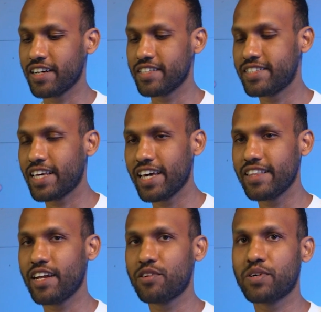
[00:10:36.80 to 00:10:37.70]
say
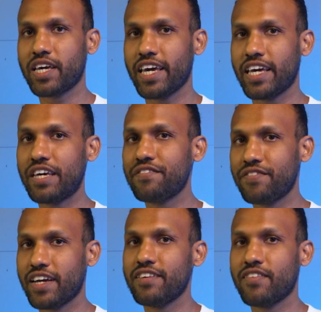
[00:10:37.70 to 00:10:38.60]
that, okay,
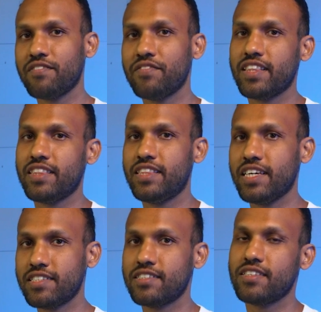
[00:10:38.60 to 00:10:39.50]
if anyone with
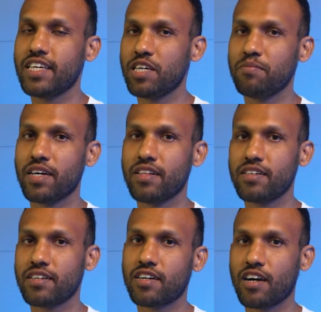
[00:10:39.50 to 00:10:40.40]
this
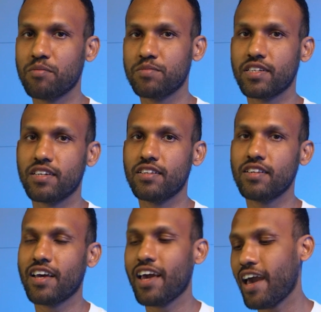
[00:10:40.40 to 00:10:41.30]
email comes in,
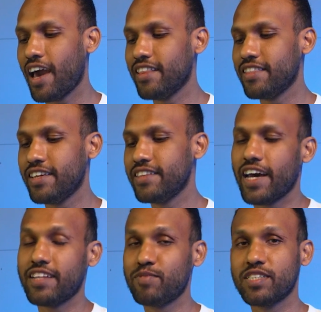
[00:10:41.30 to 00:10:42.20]
and then
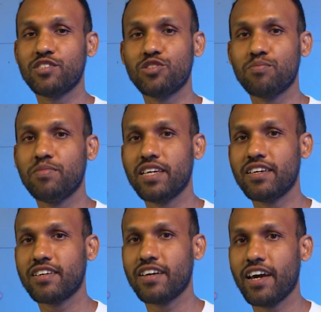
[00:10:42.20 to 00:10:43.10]
that person should
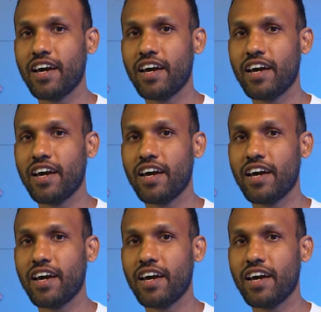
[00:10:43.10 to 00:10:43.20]
be,